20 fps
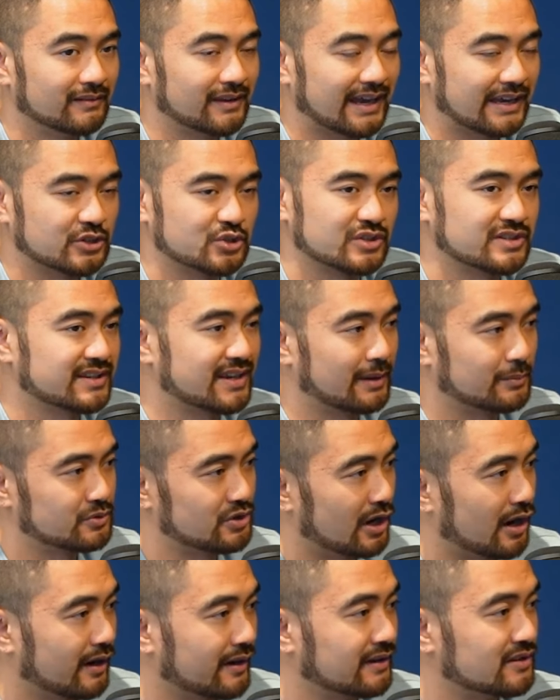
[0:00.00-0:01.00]
I just kept
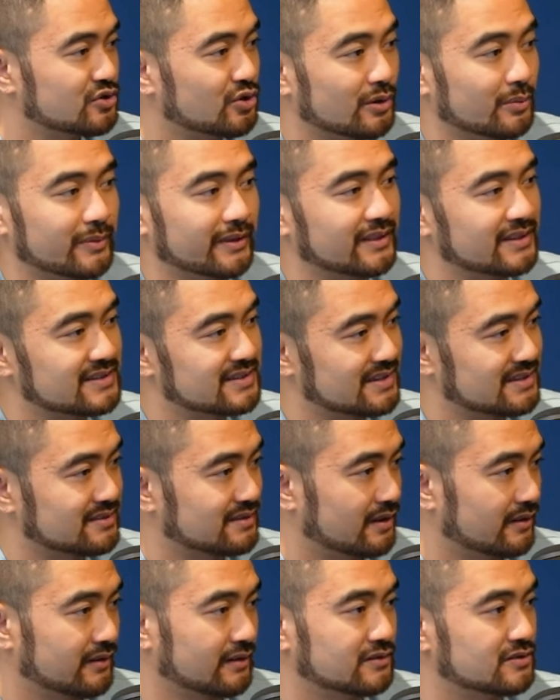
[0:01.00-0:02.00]
talking to him, and this has
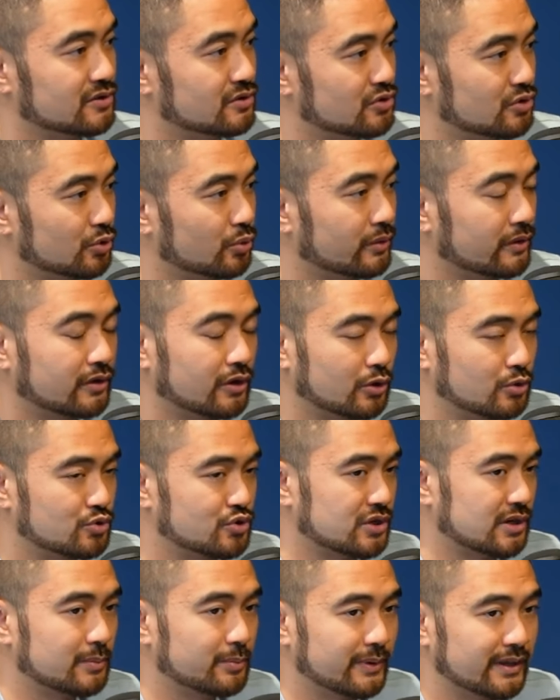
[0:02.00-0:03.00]
nothing to do with
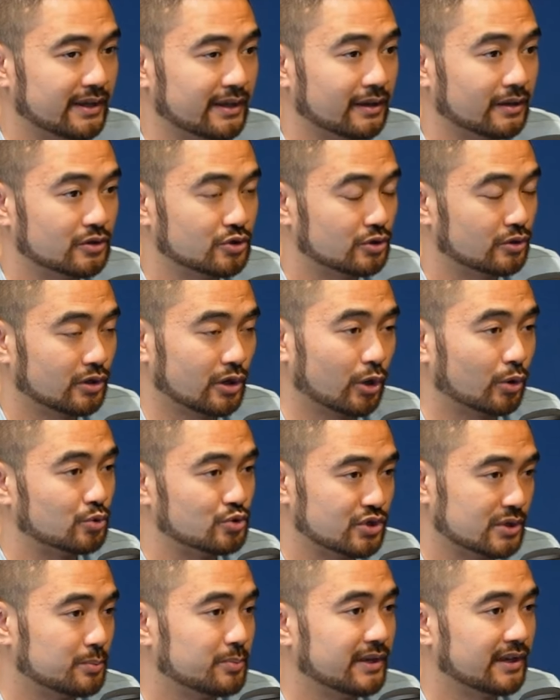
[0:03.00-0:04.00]

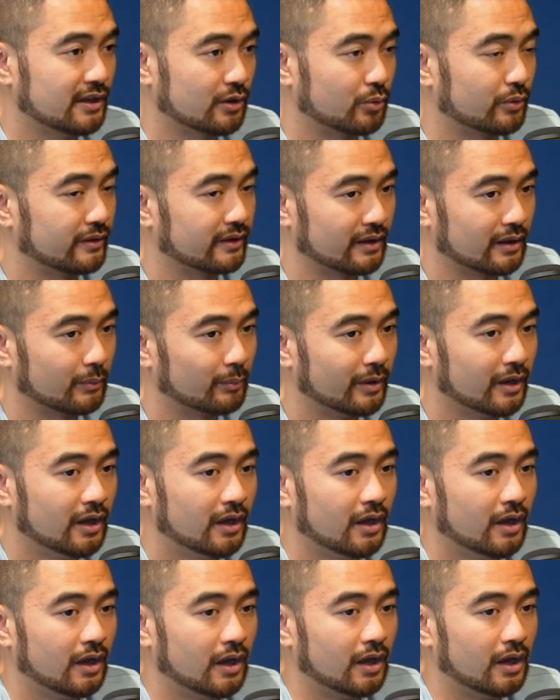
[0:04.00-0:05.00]
co-GPing with him.
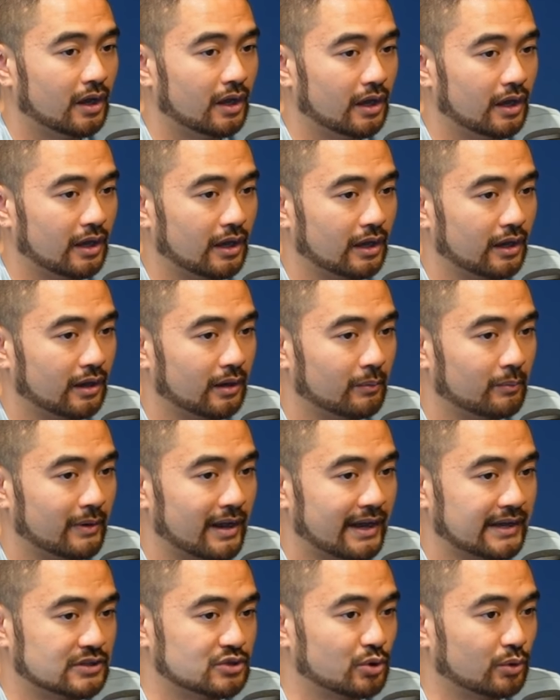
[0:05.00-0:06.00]

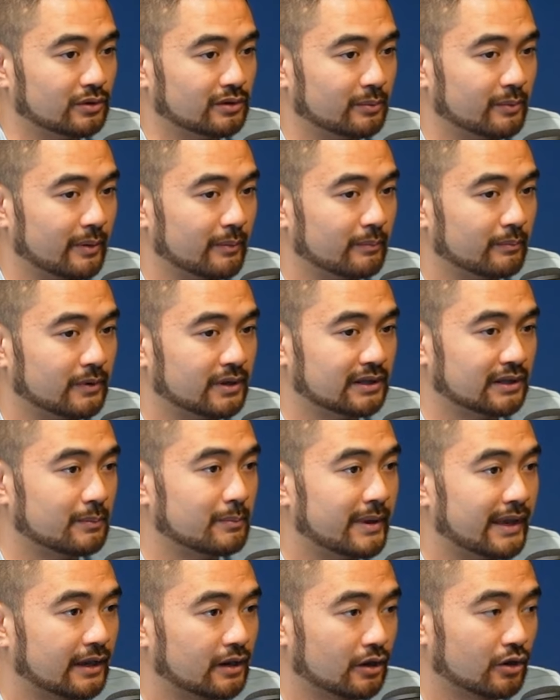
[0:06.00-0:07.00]
I told him I'm going to
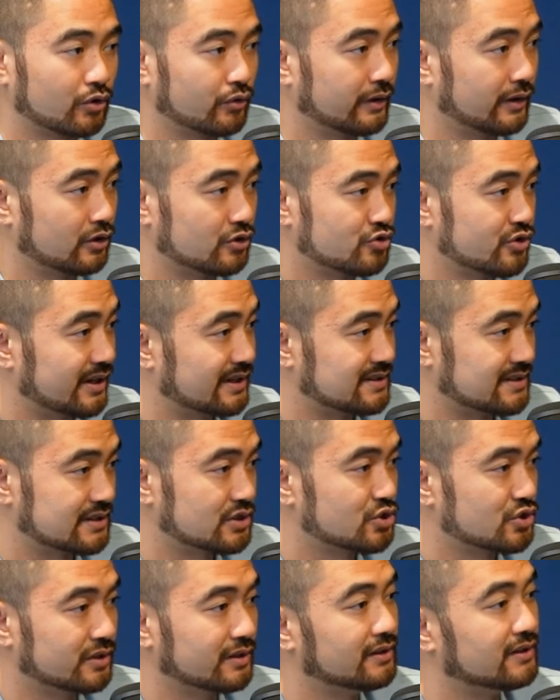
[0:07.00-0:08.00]
make a career
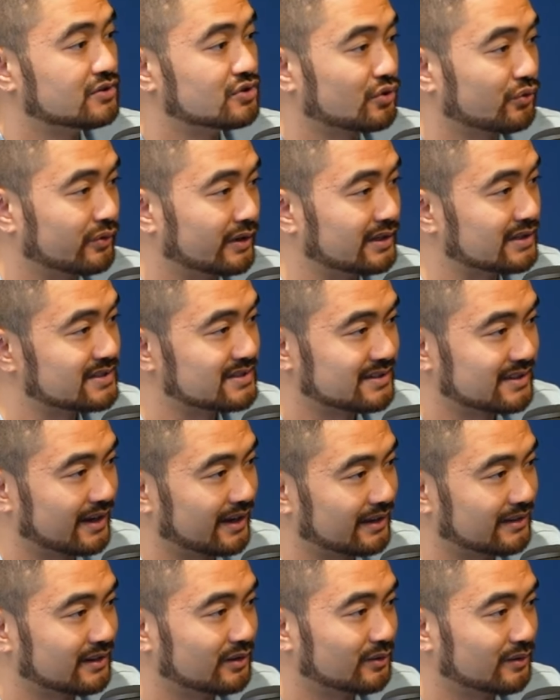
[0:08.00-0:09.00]
transition into real
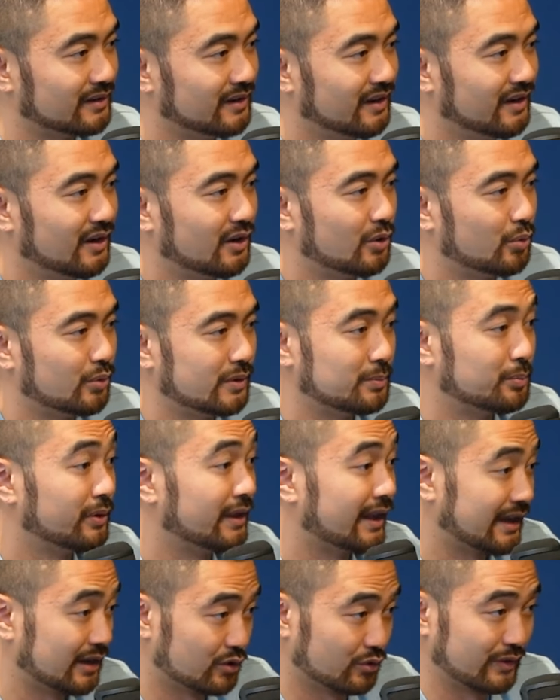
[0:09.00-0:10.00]
estate, and we
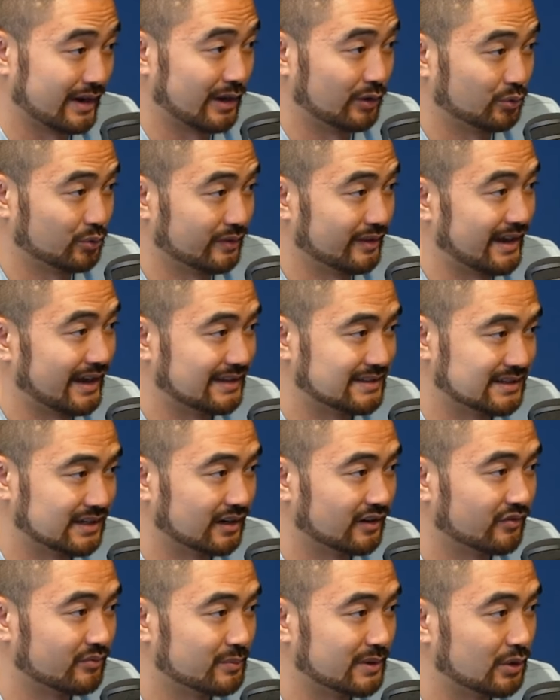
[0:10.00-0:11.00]
played around with the
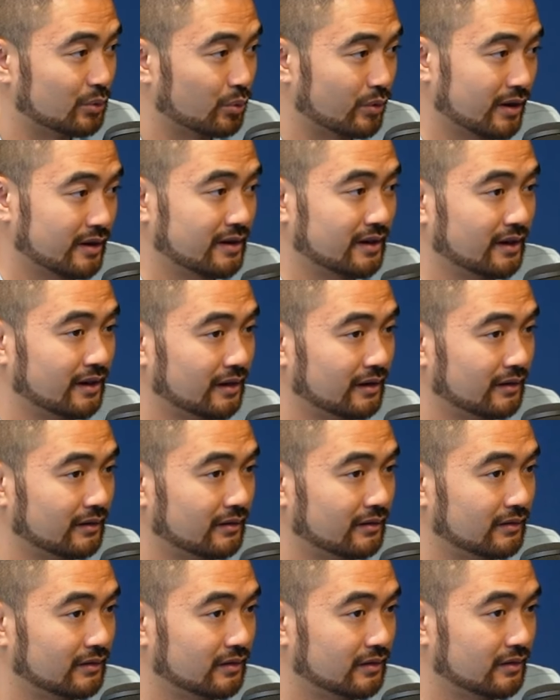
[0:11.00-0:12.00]
idea of me working
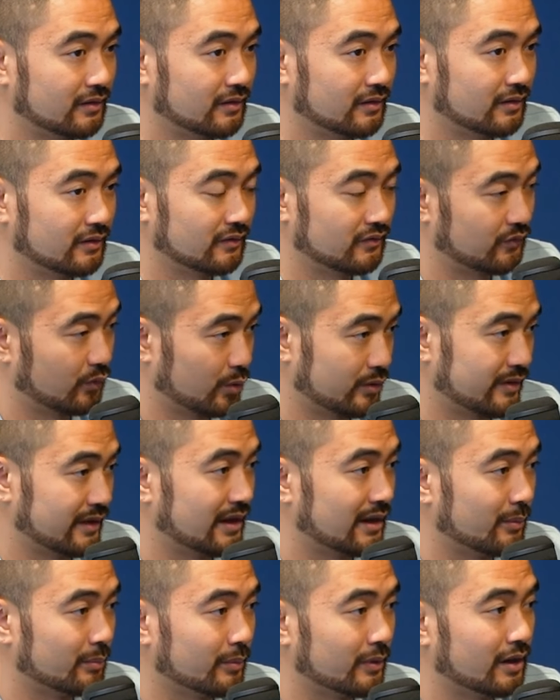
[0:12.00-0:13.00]
for
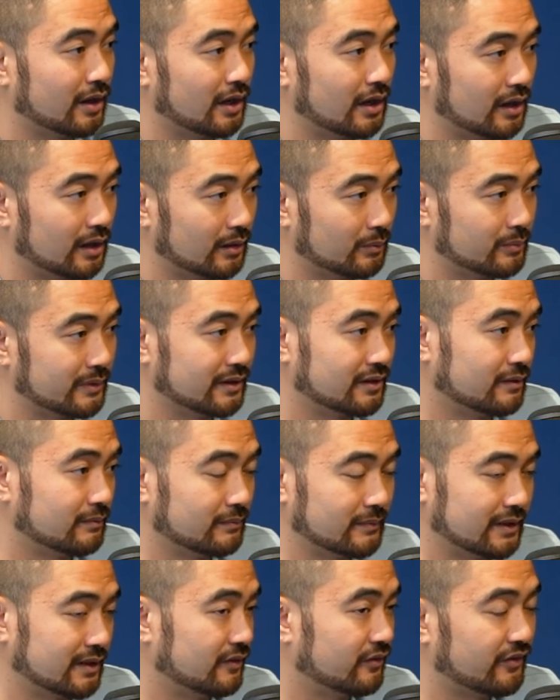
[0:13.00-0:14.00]
them
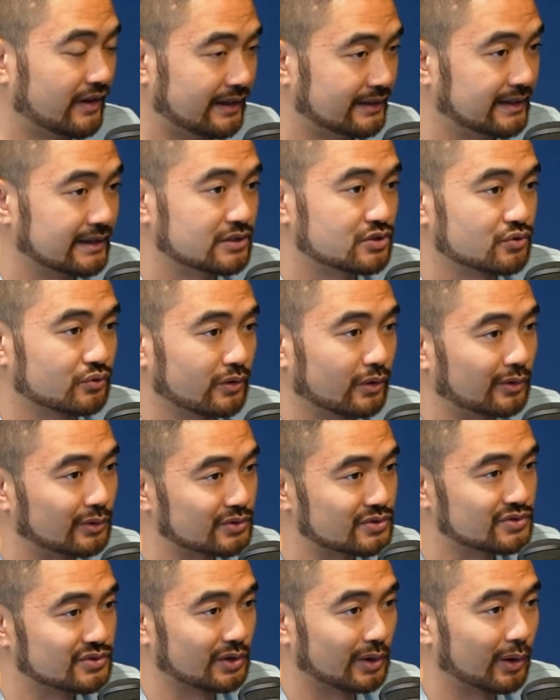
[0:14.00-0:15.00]
in a finance role.
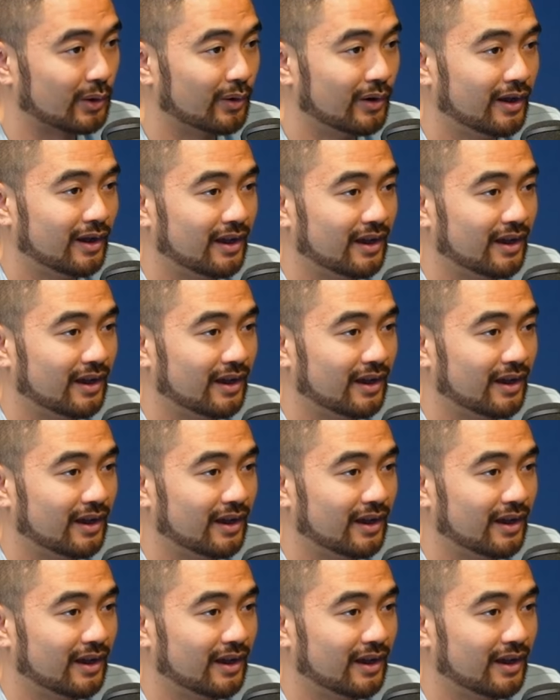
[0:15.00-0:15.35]
So